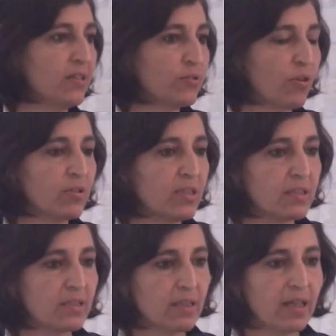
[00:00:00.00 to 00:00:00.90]
So
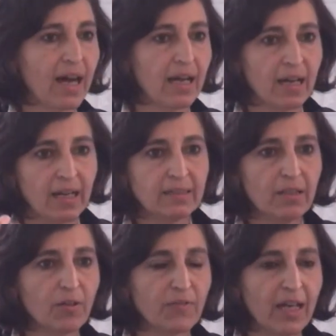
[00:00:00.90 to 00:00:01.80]
this
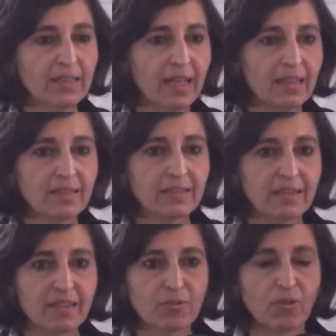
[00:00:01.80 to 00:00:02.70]
idea of
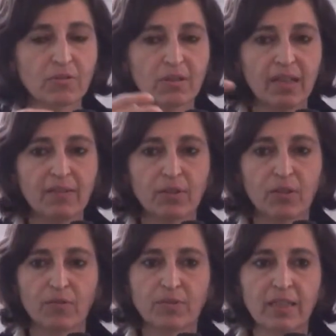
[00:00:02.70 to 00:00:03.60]
identity is on the
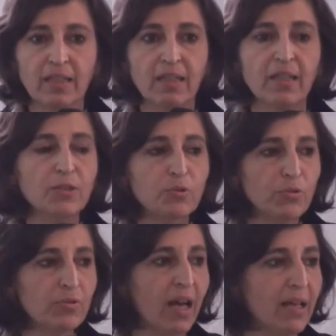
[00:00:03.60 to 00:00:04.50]
level of the
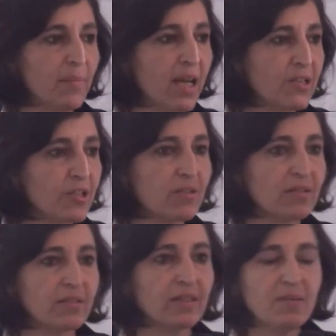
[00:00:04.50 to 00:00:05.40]

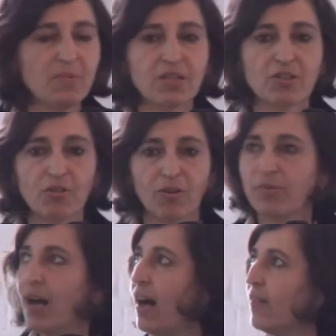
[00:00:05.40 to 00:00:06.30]
two-dimensional image
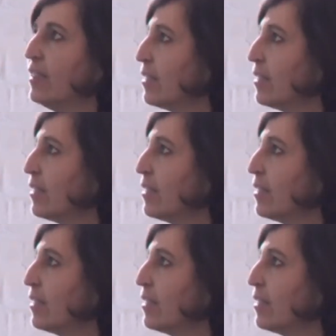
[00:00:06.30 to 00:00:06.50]
of how